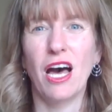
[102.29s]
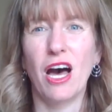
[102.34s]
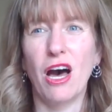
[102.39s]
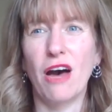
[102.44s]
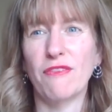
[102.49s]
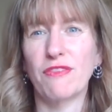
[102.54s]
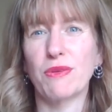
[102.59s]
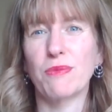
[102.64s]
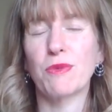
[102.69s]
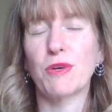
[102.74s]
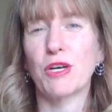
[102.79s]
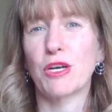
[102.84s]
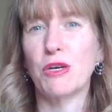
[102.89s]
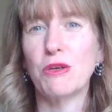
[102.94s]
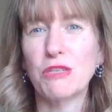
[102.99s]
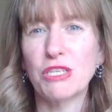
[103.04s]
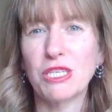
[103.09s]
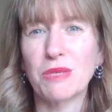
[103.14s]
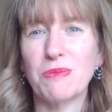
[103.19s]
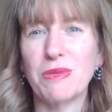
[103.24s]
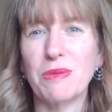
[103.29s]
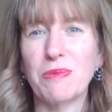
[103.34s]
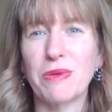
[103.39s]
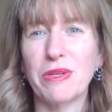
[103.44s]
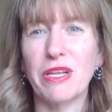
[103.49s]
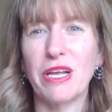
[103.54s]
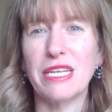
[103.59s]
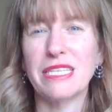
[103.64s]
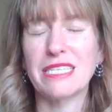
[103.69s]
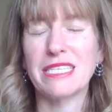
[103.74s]
Often we're coaching
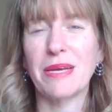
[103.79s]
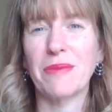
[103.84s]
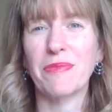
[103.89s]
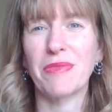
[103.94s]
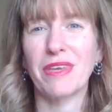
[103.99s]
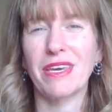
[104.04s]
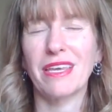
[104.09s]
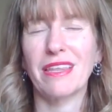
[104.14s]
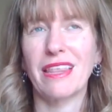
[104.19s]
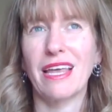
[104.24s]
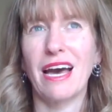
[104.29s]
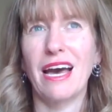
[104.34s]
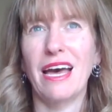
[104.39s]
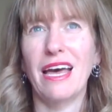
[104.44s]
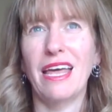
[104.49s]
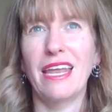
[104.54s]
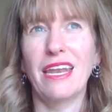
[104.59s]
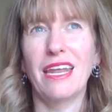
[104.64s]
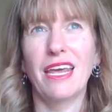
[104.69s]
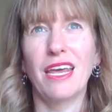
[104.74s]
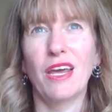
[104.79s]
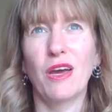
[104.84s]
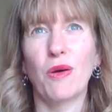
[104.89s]
people on something that